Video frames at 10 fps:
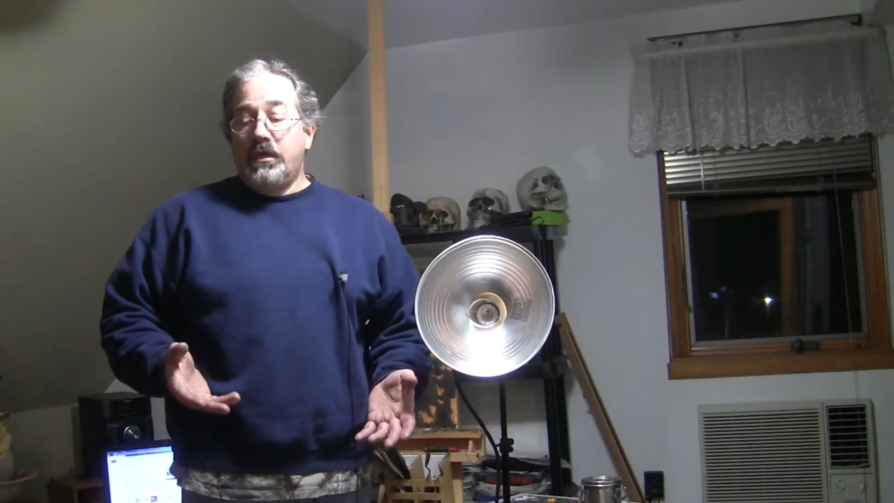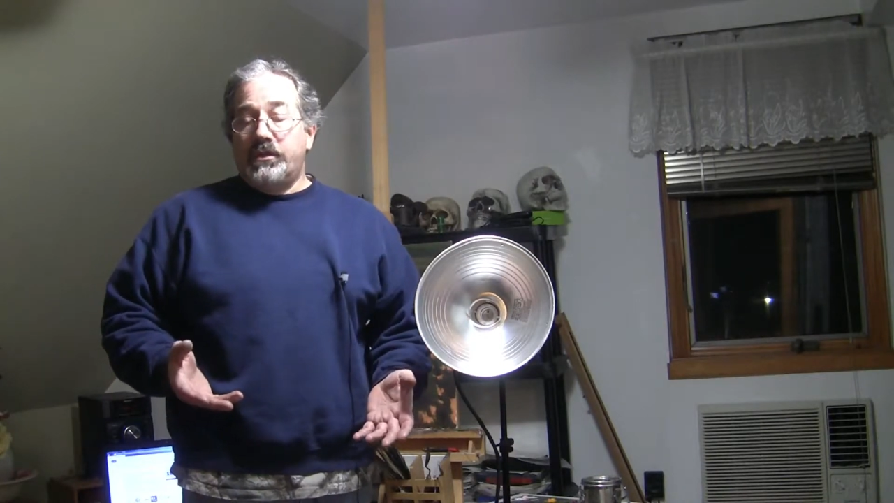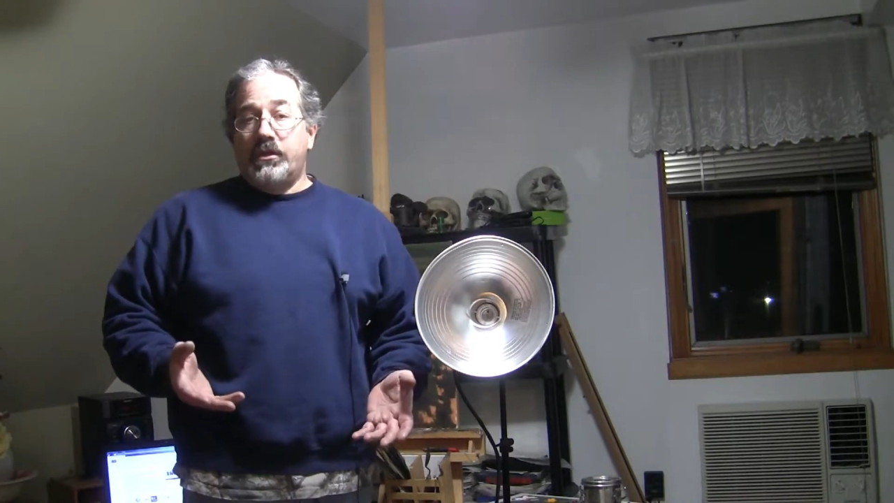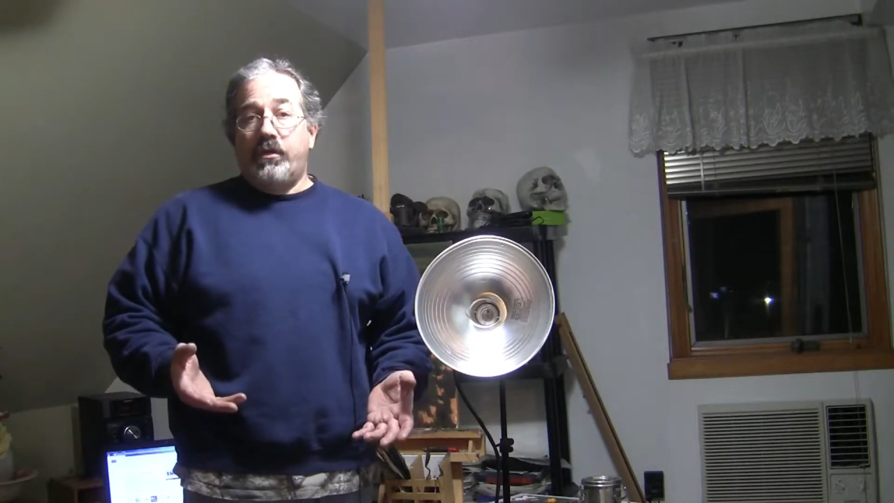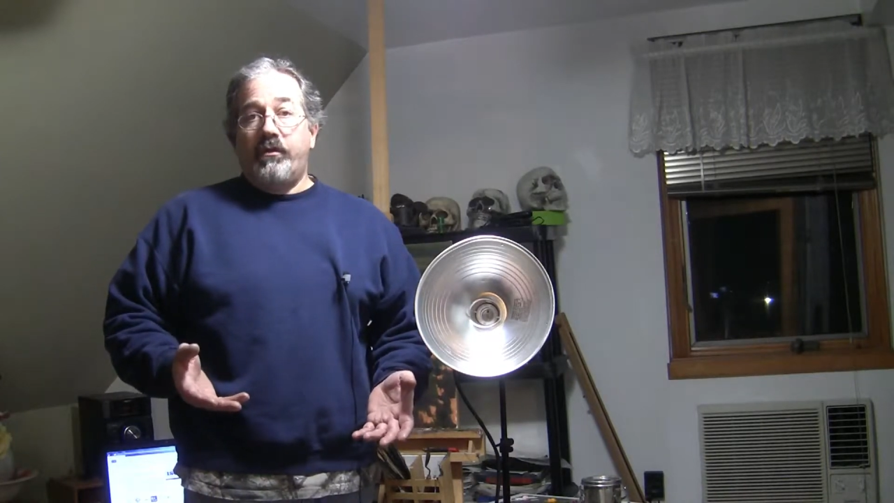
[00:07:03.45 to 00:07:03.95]

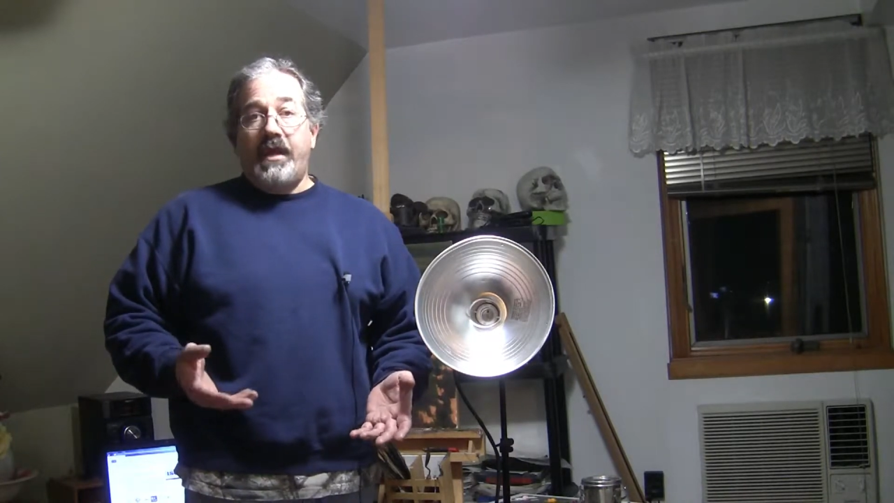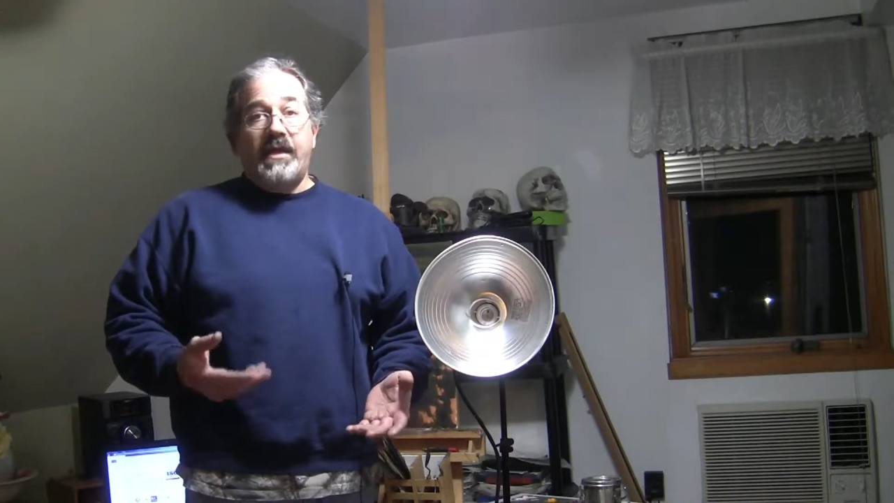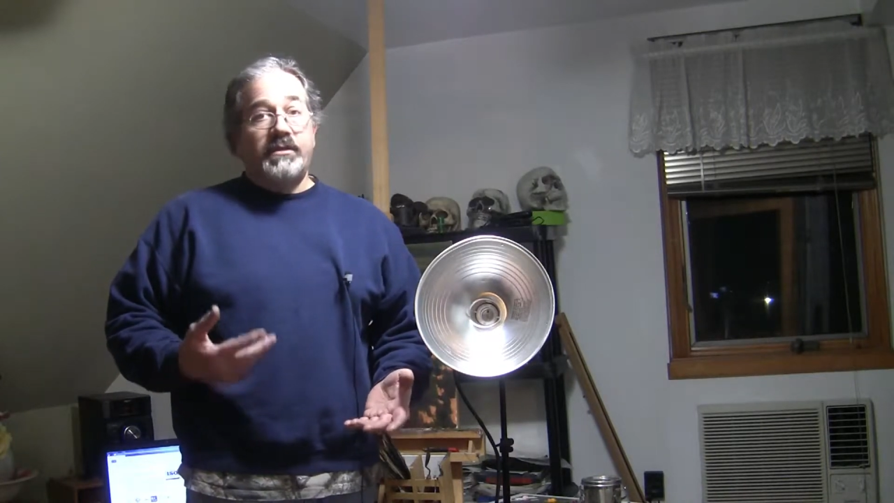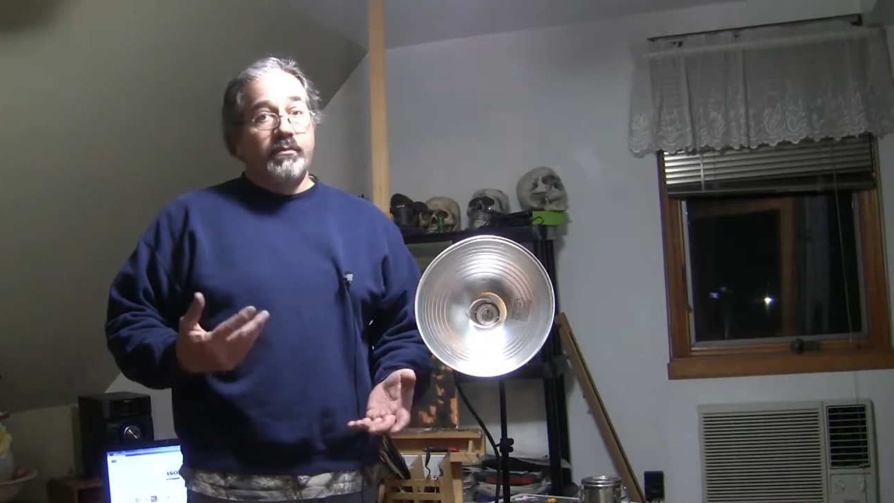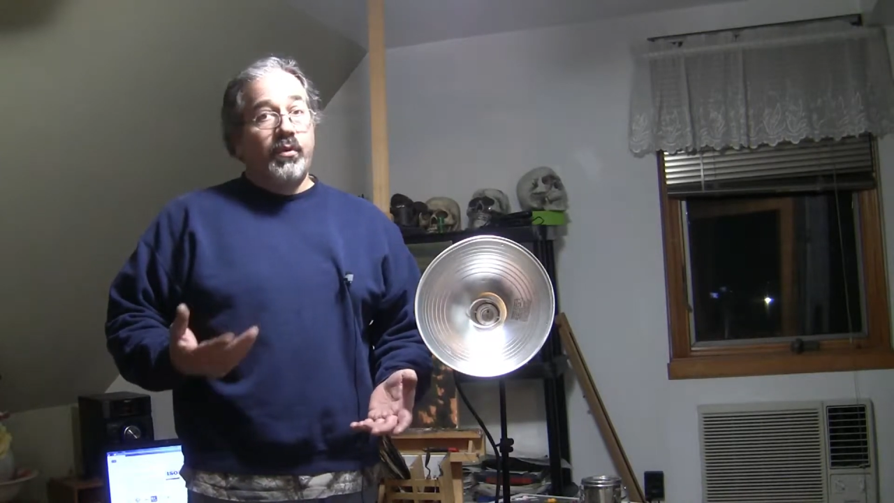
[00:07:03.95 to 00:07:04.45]
So
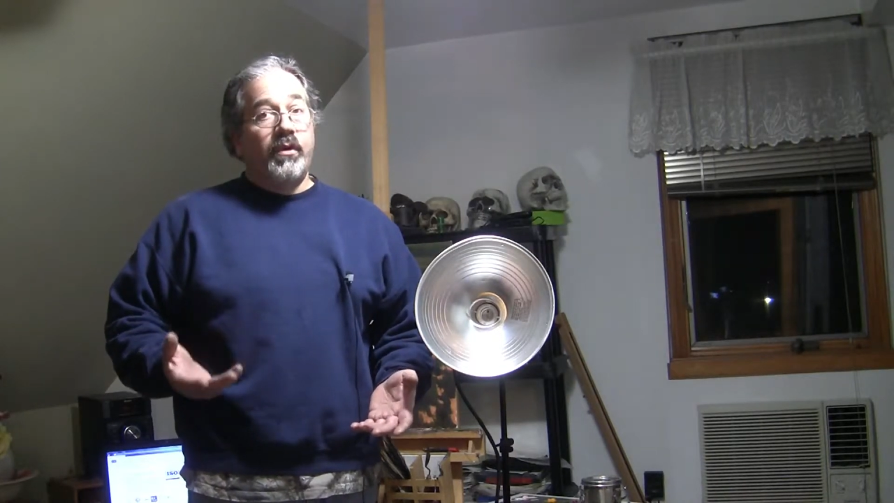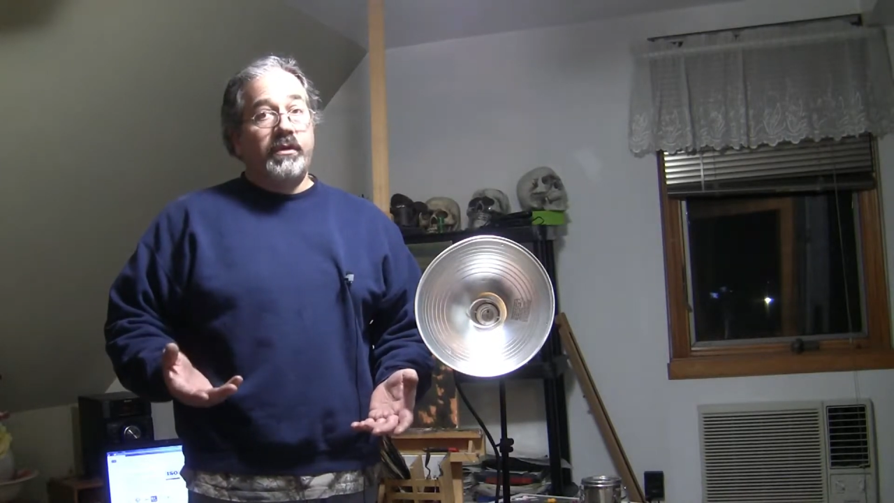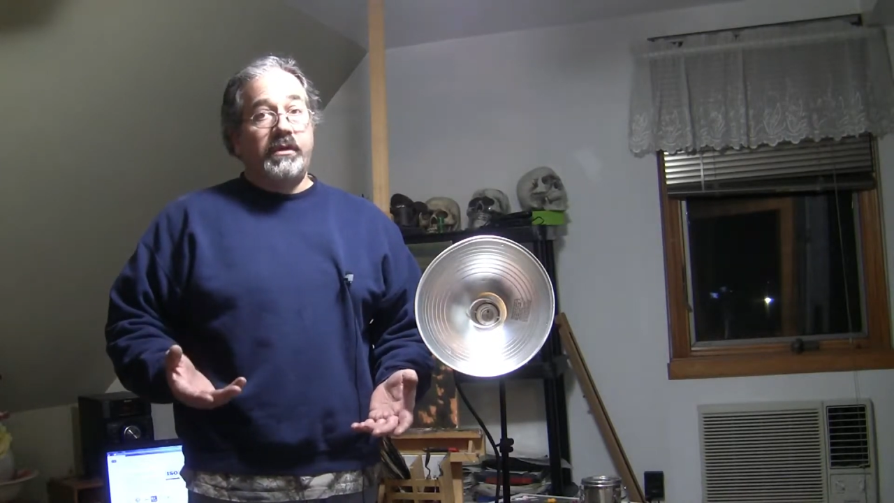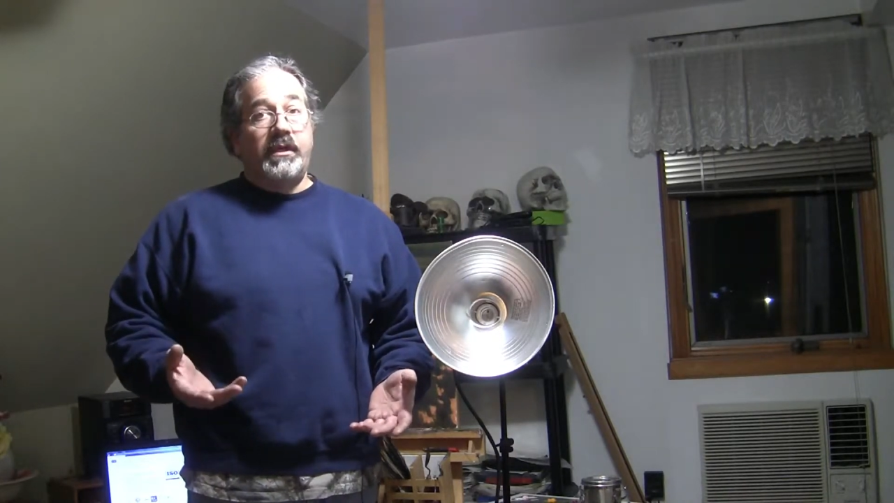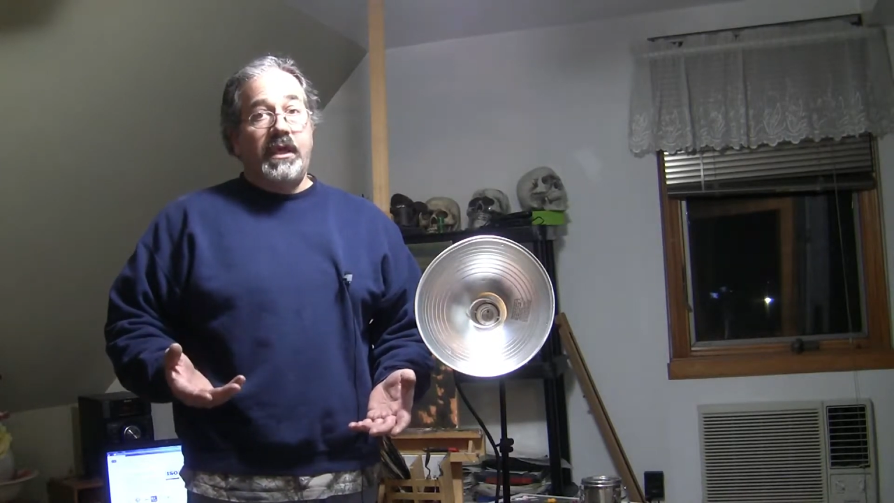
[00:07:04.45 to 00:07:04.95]
that's
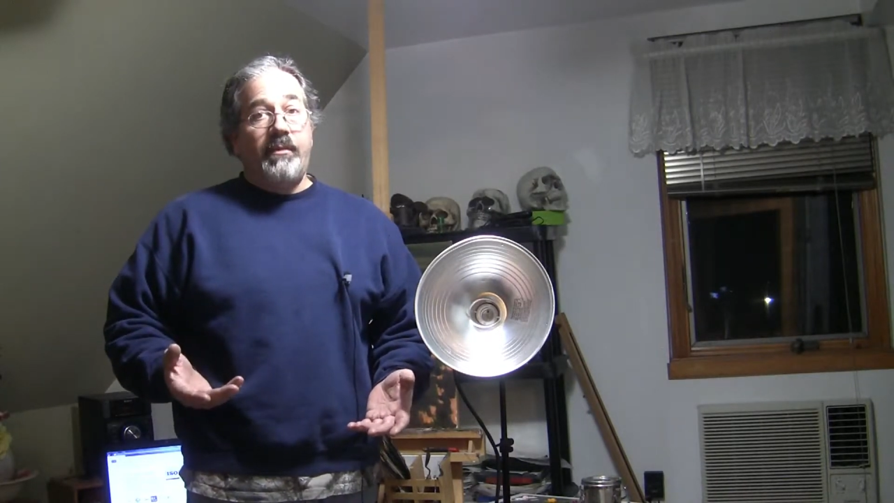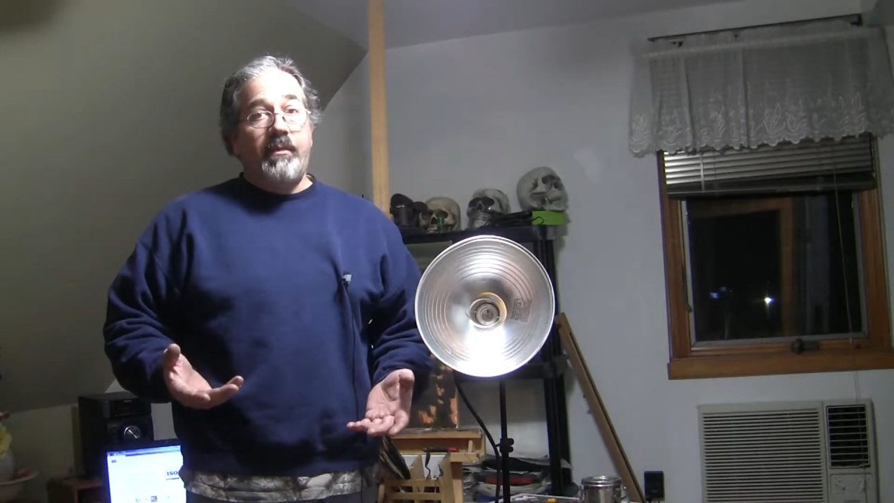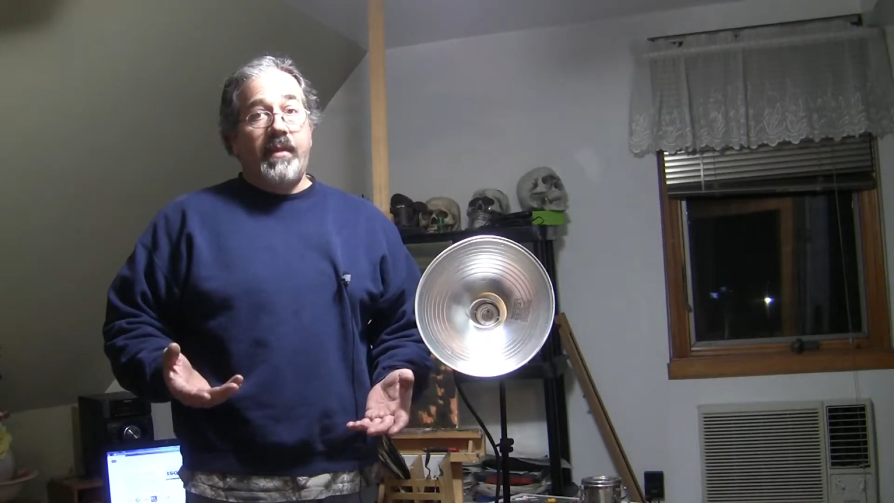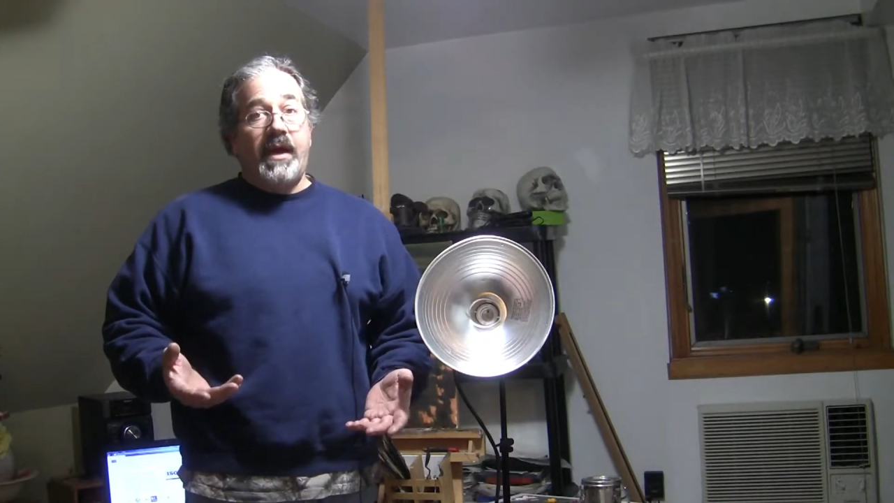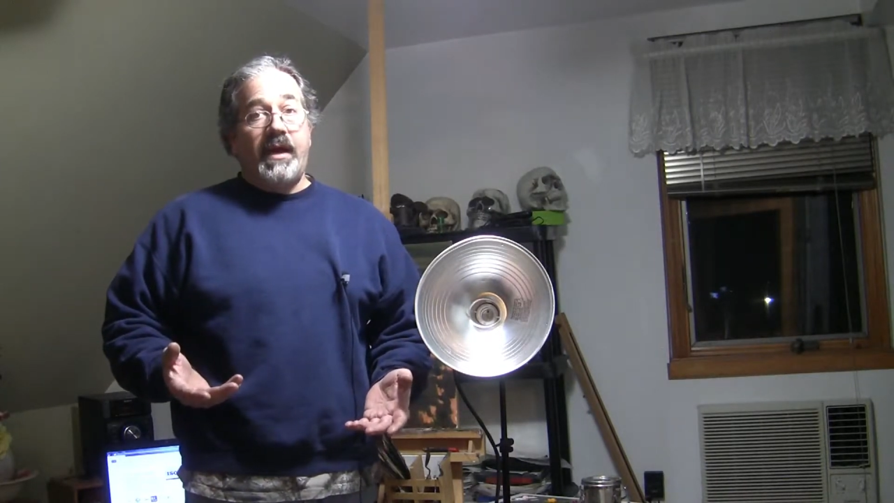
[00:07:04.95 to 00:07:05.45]
important to keep
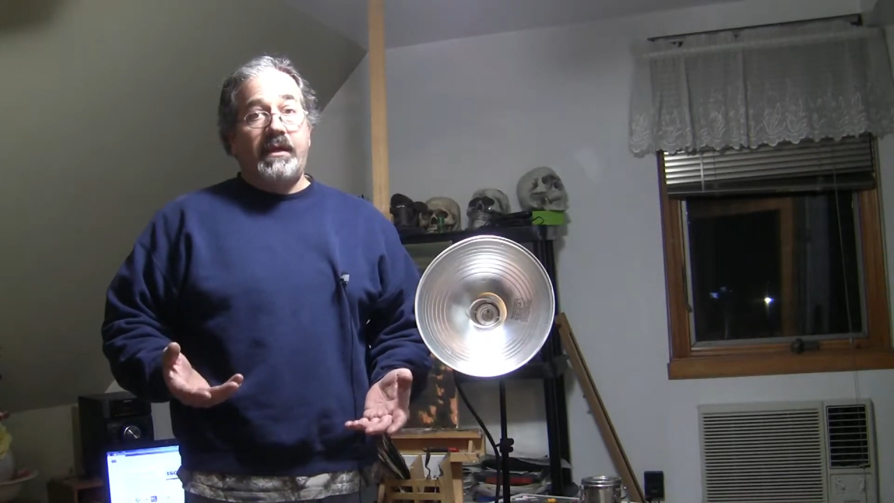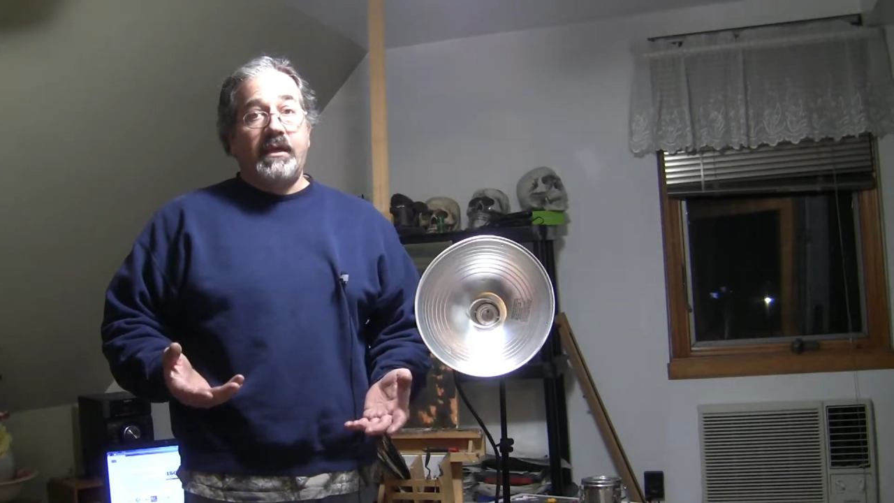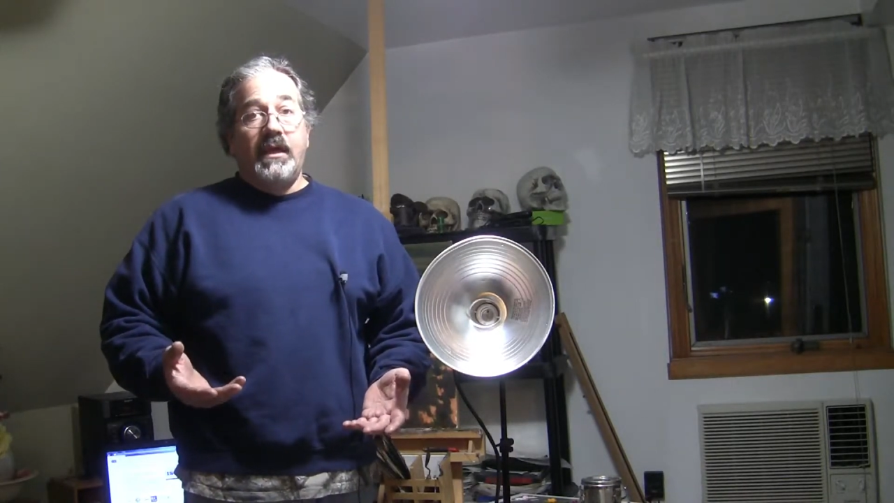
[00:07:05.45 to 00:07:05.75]
in mind.